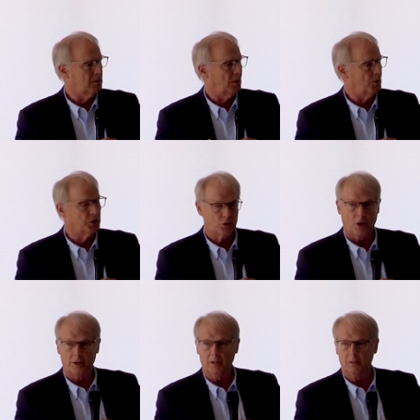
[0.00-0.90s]
oldest
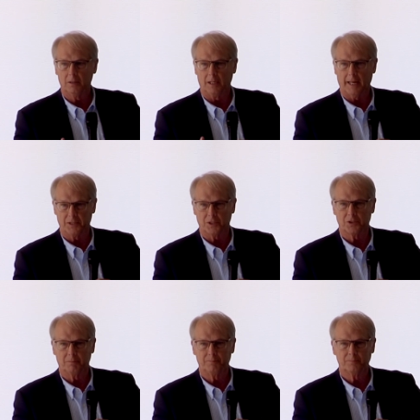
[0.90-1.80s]
daughter,
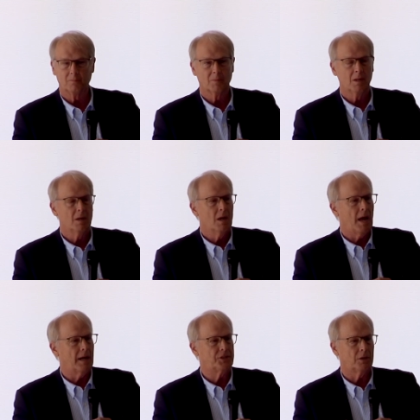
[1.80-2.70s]
Alexis.
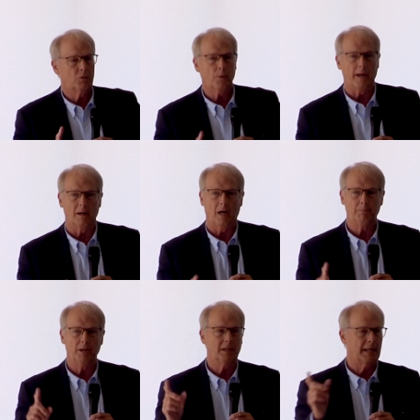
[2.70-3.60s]
I said, great, I'll
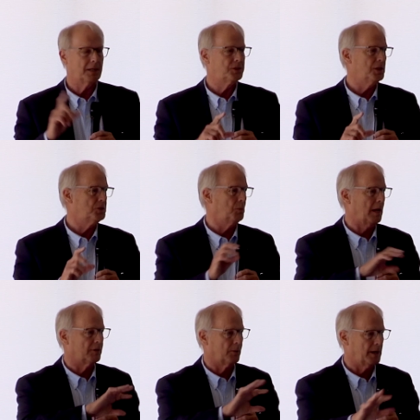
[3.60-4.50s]
bring Alexis, we'll
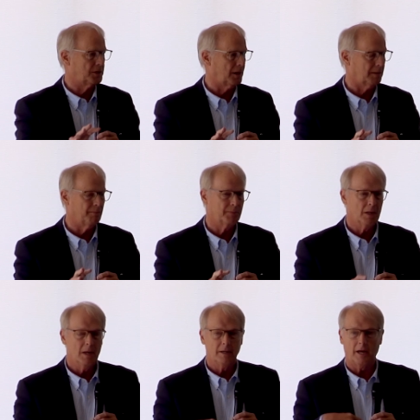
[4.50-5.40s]
have a great time.
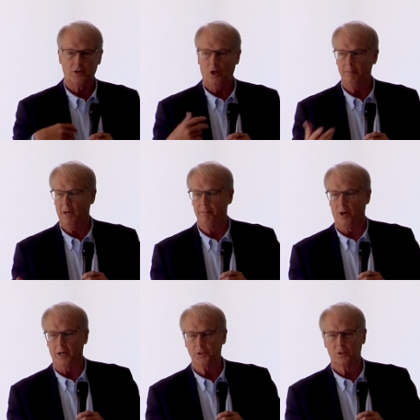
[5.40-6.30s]
Now I called my
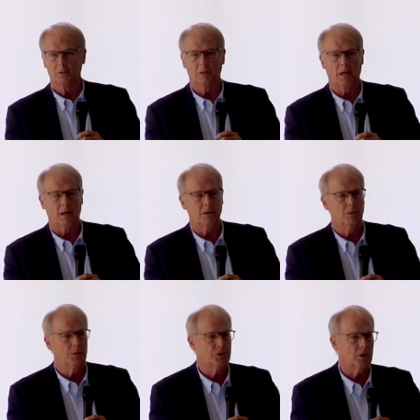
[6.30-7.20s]
boss,
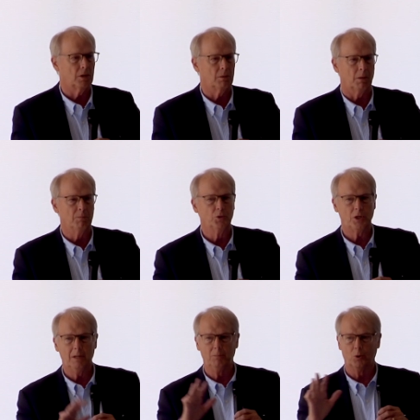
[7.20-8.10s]
who is a
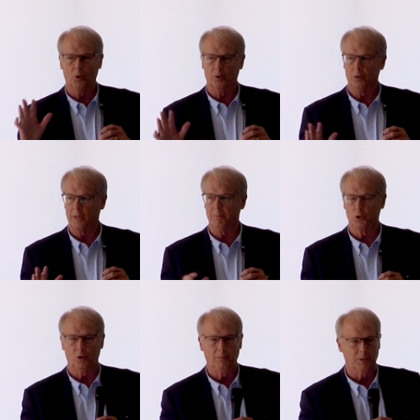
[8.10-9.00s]
museum guru named
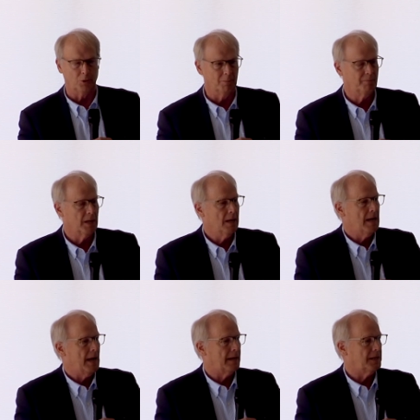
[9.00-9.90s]
Joel Bloom,
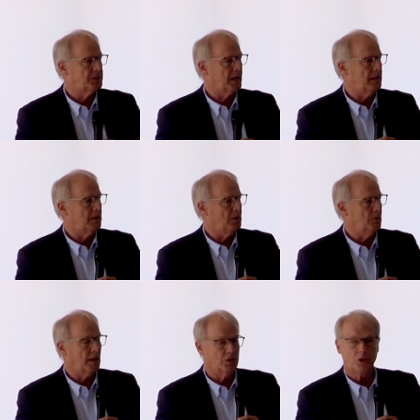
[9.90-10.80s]
and I said, you
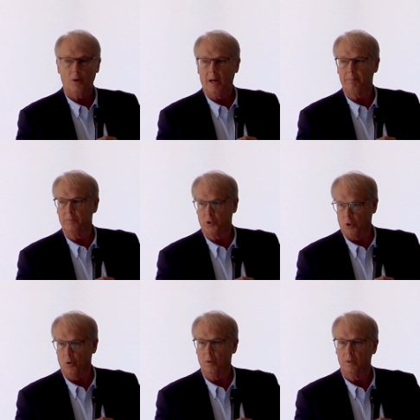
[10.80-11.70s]
got to show up
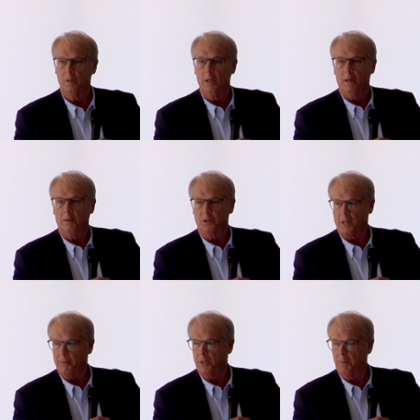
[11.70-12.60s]
too, because
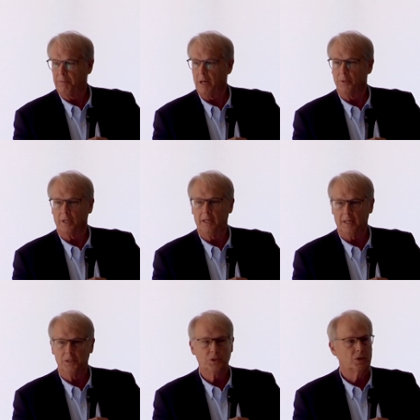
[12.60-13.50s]
I'm going to play with the
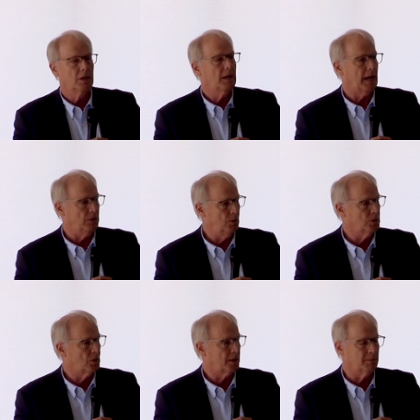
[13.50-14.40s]
kids, and you can
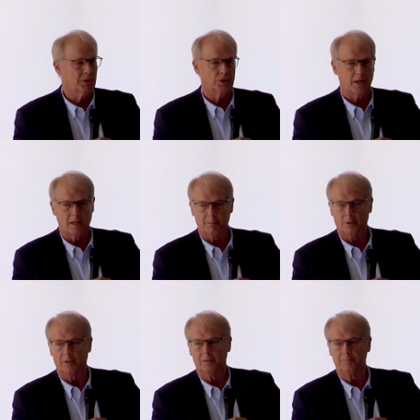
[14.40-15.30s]
talk to Mrs. Annenberg.